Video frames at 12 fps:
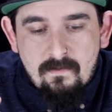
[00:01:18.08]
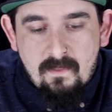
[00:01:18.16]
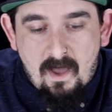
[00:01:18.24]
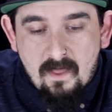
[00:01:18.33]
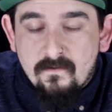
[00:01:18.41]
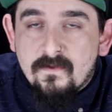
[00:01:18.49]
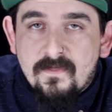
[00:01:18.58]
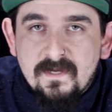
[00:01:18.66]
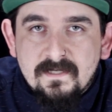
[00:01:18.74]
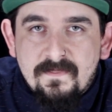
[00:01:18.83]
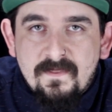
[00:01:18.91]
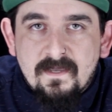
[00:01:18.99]
the other
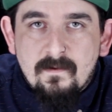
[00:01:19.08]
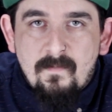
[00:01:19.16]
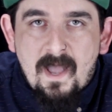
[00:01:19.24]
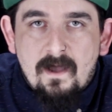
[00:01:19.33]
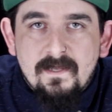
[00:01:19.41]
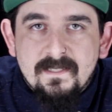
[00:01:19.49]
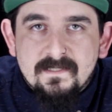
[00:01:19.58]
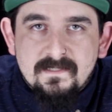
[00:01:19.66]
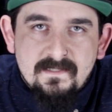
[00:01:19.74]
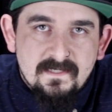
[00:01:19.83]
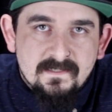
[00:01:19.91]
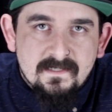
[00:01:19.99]
thing to think about is
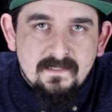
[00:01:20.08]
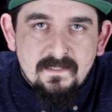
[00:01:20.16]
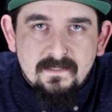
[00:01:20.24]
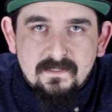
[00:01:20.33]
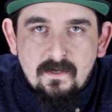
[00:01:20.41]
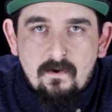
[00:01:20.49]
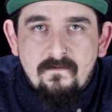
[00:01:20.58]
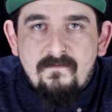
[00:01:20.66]
density. So